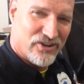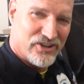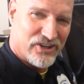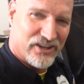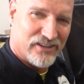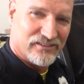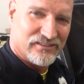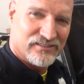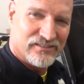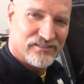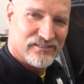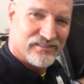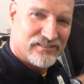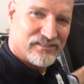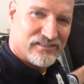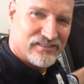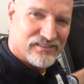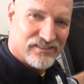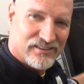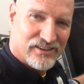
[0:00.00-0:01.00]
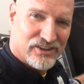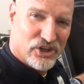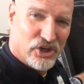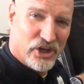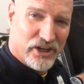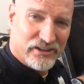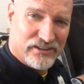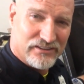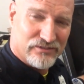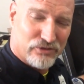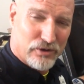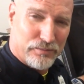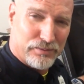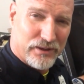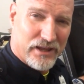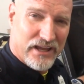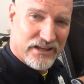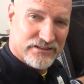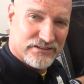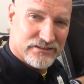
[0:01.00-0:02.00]
good. Hood
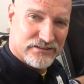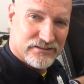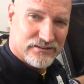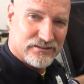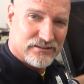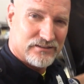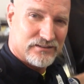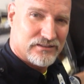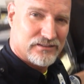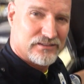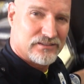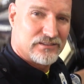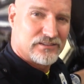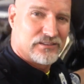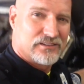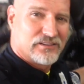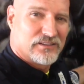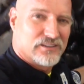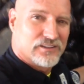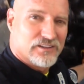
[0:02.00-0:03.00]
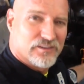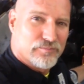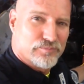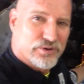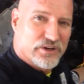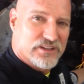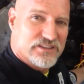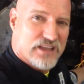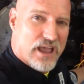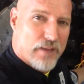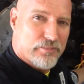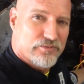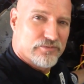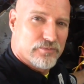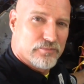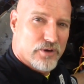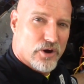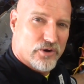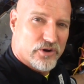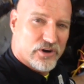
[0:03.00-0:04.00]
replaced. Pretty top of
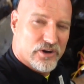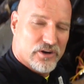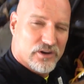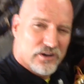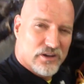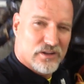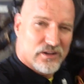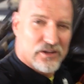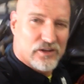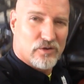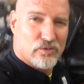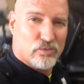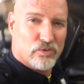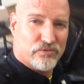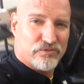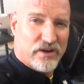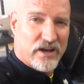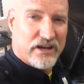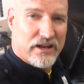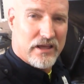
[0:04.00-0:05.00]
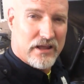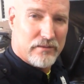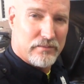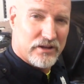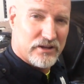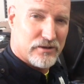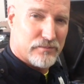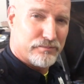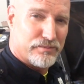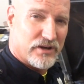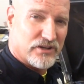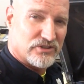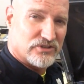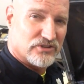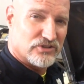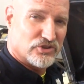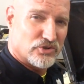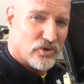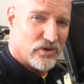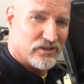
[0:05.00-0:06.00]
a motor. We'll find out about
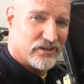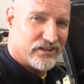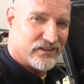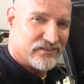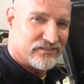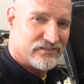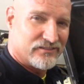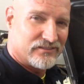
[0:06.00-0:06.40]
compression shortly.